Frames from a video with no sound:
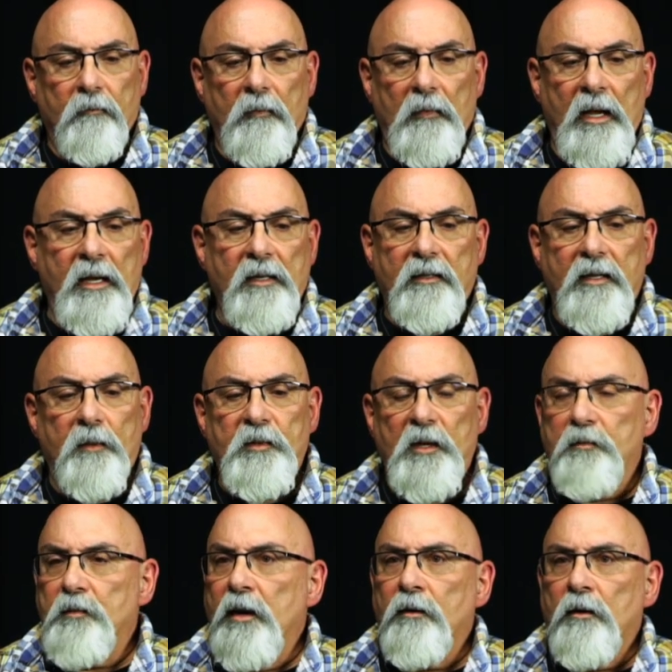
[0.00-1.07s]
he steps
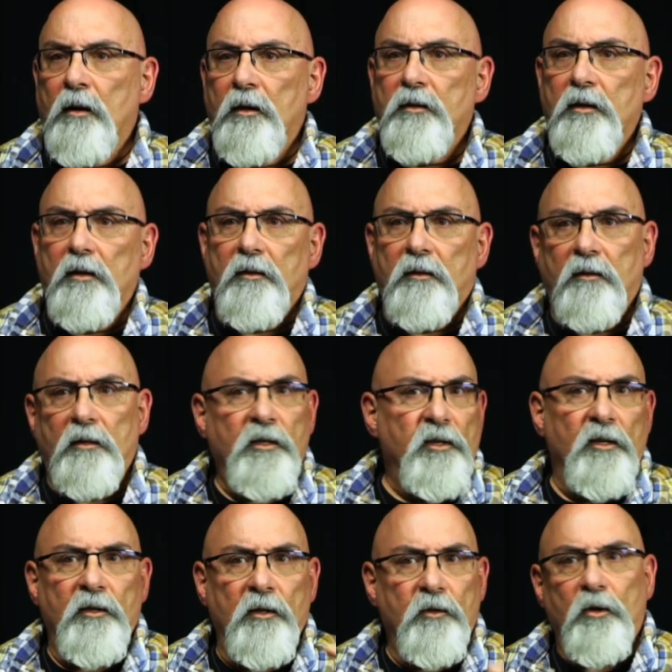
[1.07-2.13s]
up in there. He says, "This
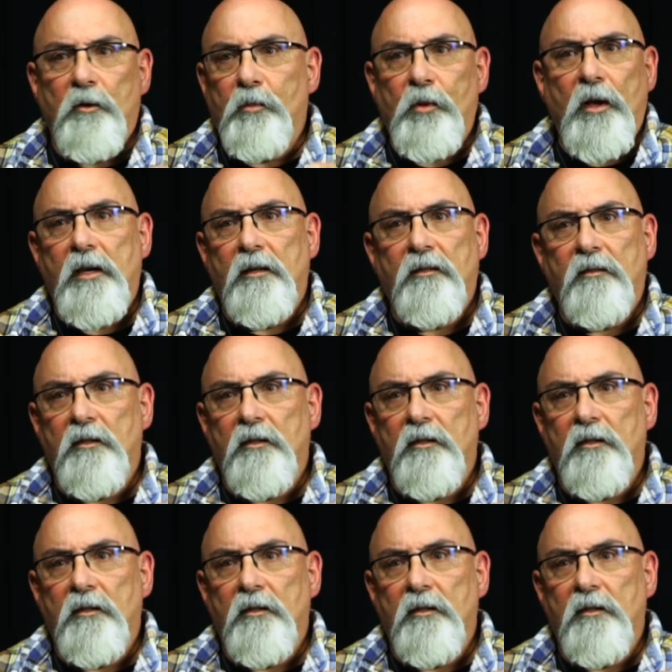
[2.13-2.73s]
isn't your place.